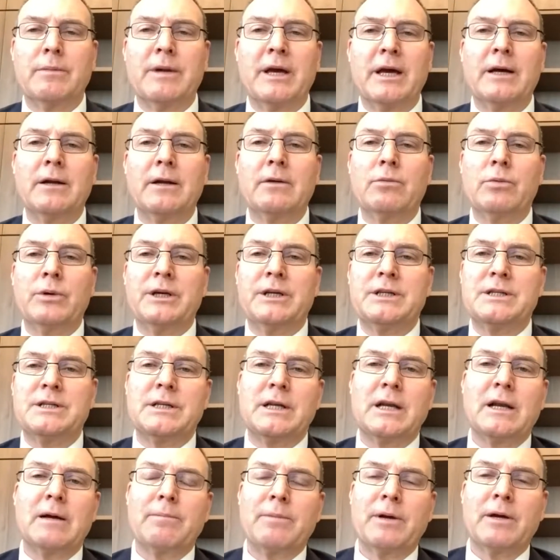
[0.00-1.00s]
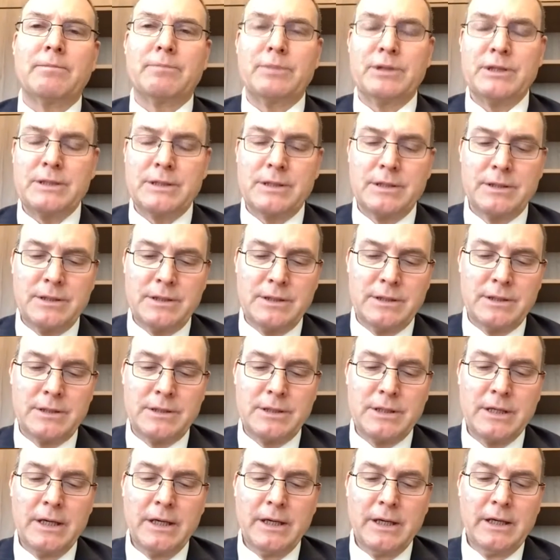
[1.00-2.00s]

How do we set up our businesses